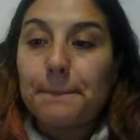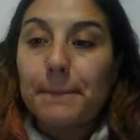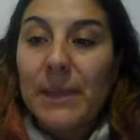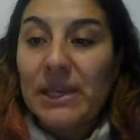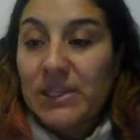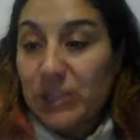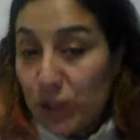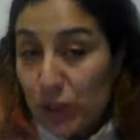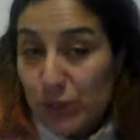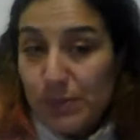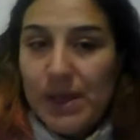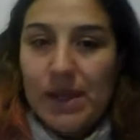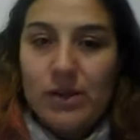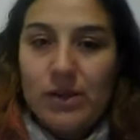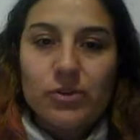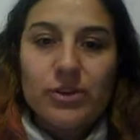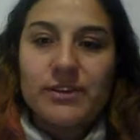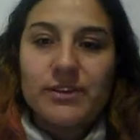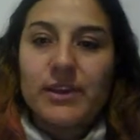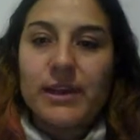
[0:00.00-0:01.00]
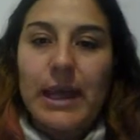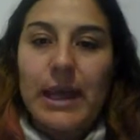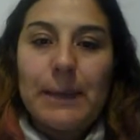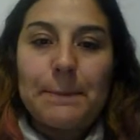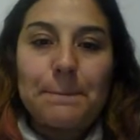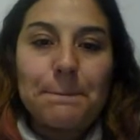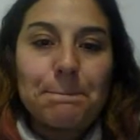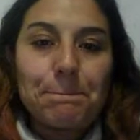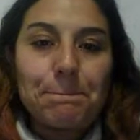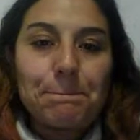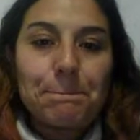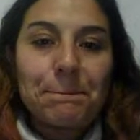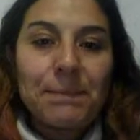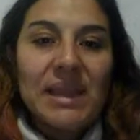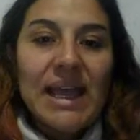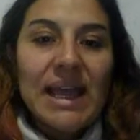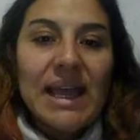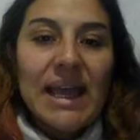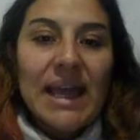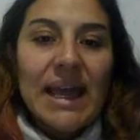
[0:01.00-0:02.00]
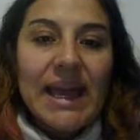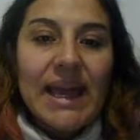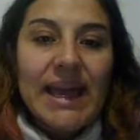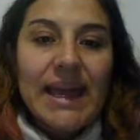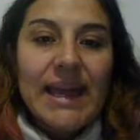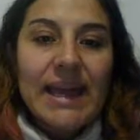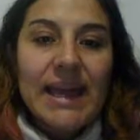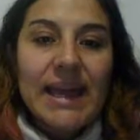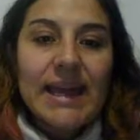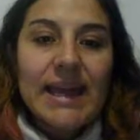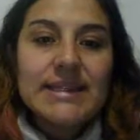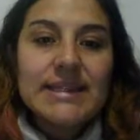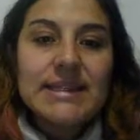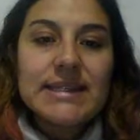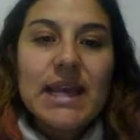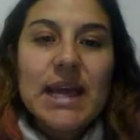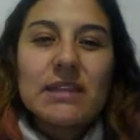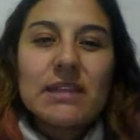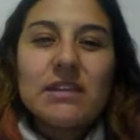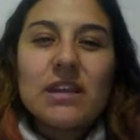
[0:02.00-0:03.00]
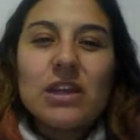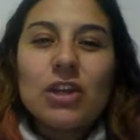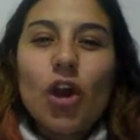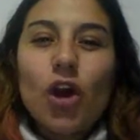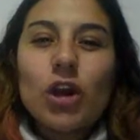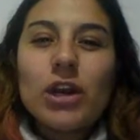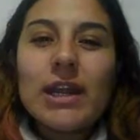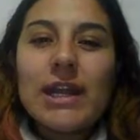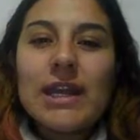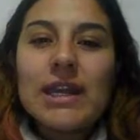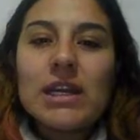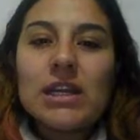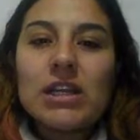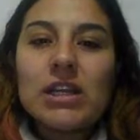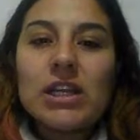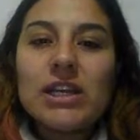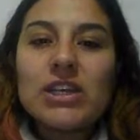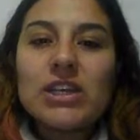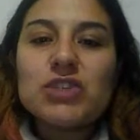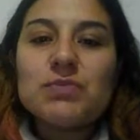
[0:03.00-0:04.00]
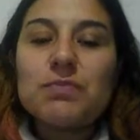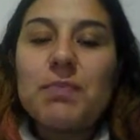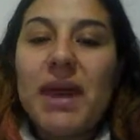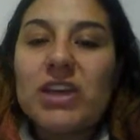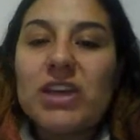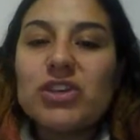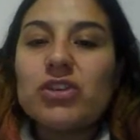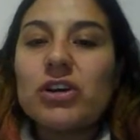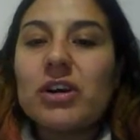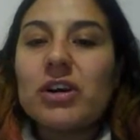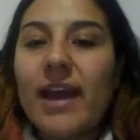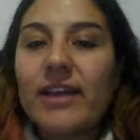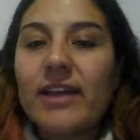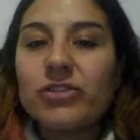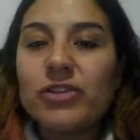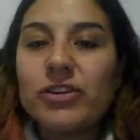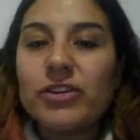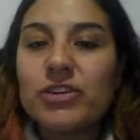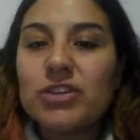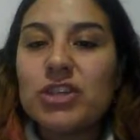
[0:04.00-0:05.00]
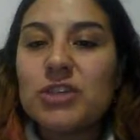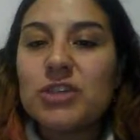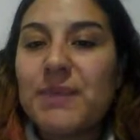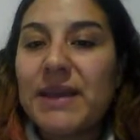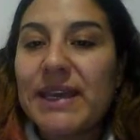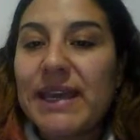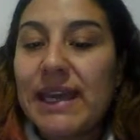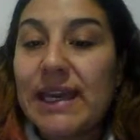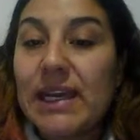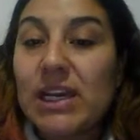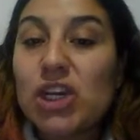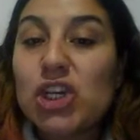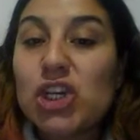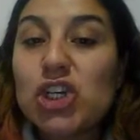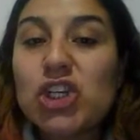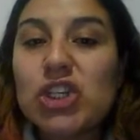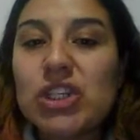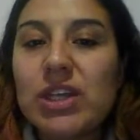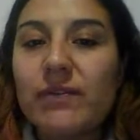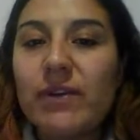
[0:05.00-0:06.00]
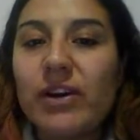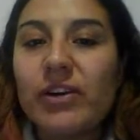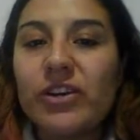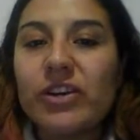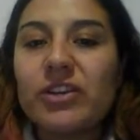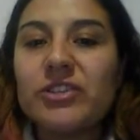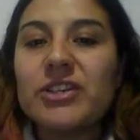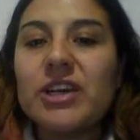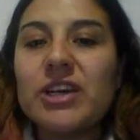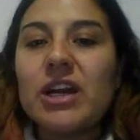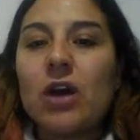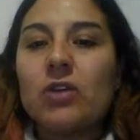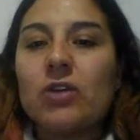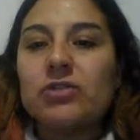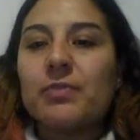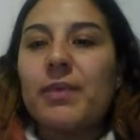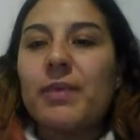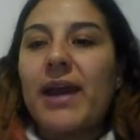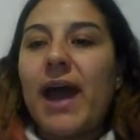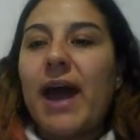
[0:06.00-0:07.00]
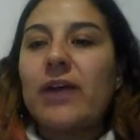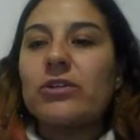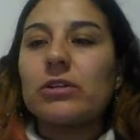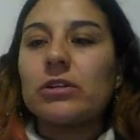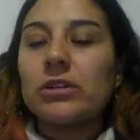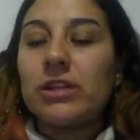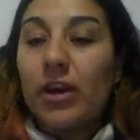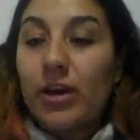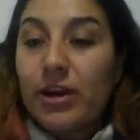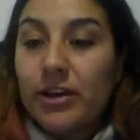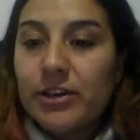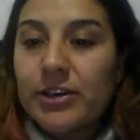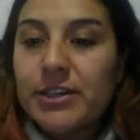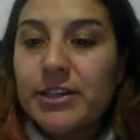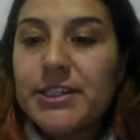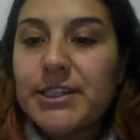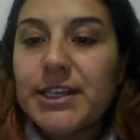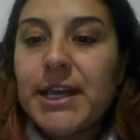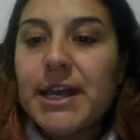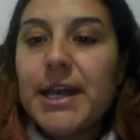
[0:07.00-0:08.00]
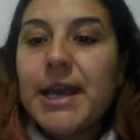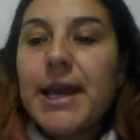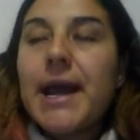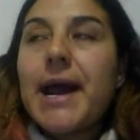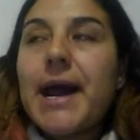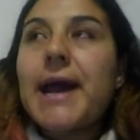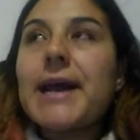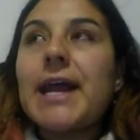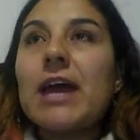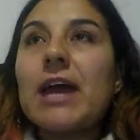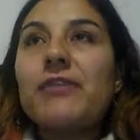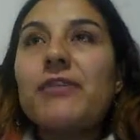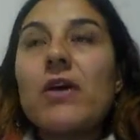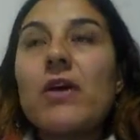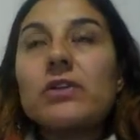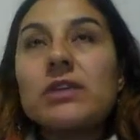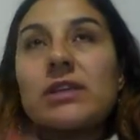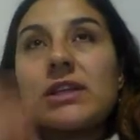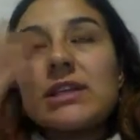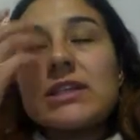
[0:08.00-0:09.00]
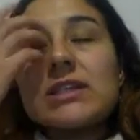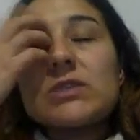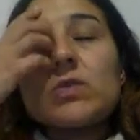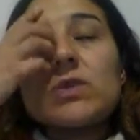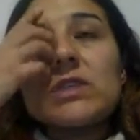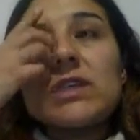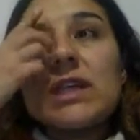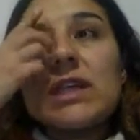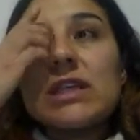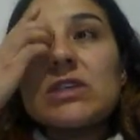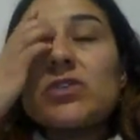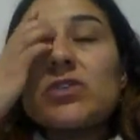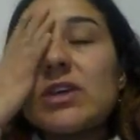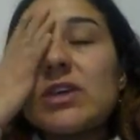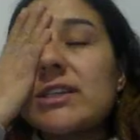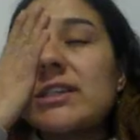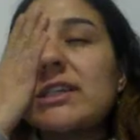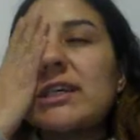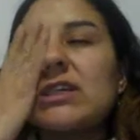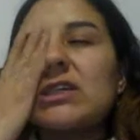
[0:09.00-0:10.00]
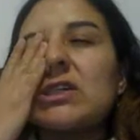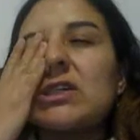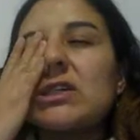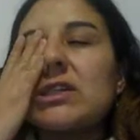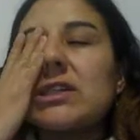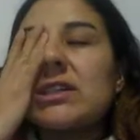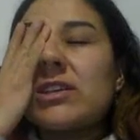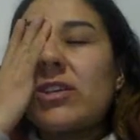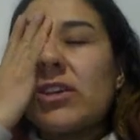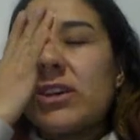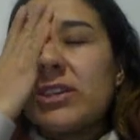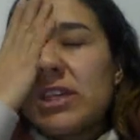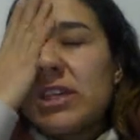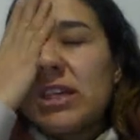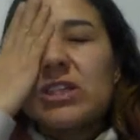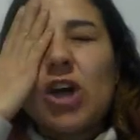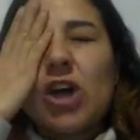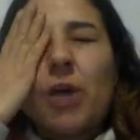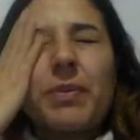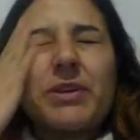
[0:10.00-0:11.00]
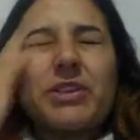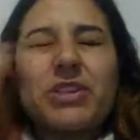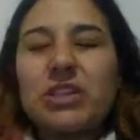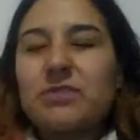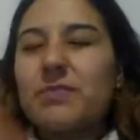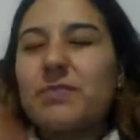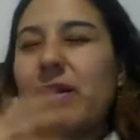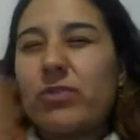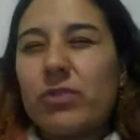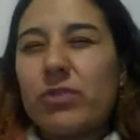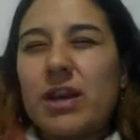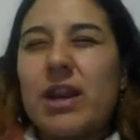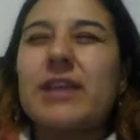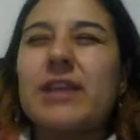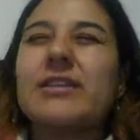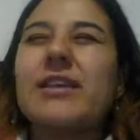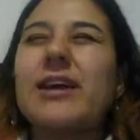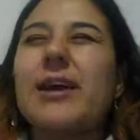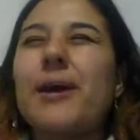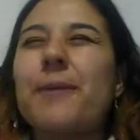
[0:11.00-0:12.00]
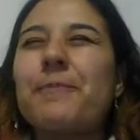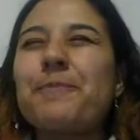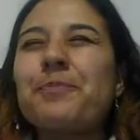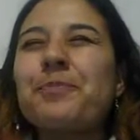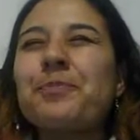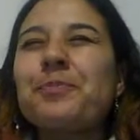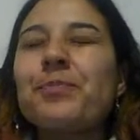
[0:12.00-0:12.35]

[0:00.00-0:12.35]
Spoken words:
excuse me, I'll read the name. It's The Non-English Major Lecturers Speak English, the Barriers Encountered by Adult Learners. And I found this was an interesting topic just by reading the